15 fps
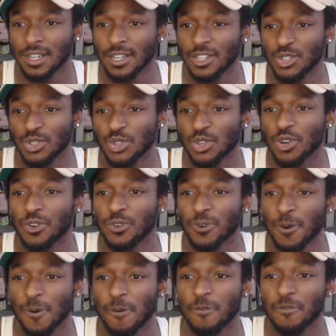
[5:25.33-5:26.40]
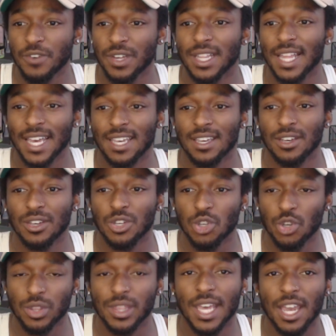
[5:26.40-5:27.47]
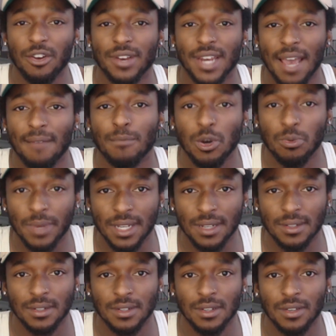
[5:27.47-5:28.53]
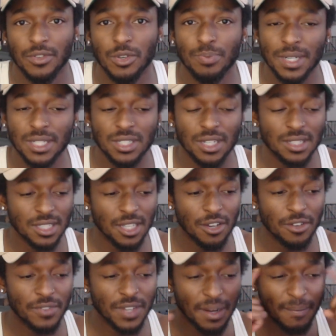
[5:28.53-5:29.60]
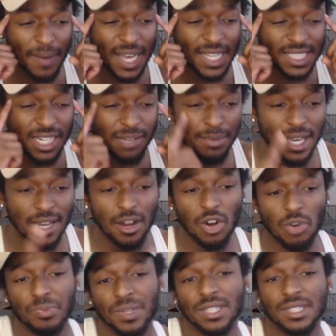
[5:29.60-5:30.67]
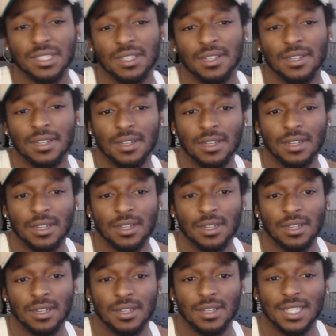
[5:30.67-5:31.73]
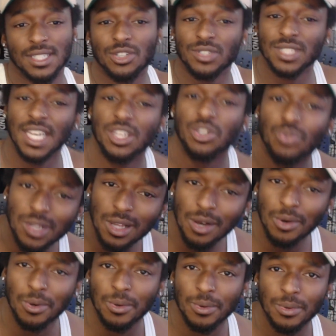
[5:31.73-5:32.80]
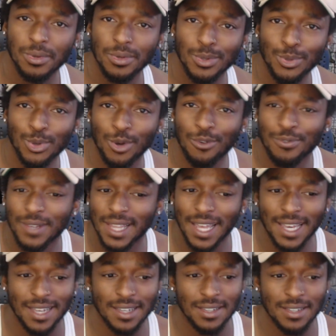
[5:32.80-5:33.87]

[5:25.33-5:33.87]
you're going to feel like you're there in that moment. If you put yourself in a mindset of being homeless, it's going to take you low. You're going to feel like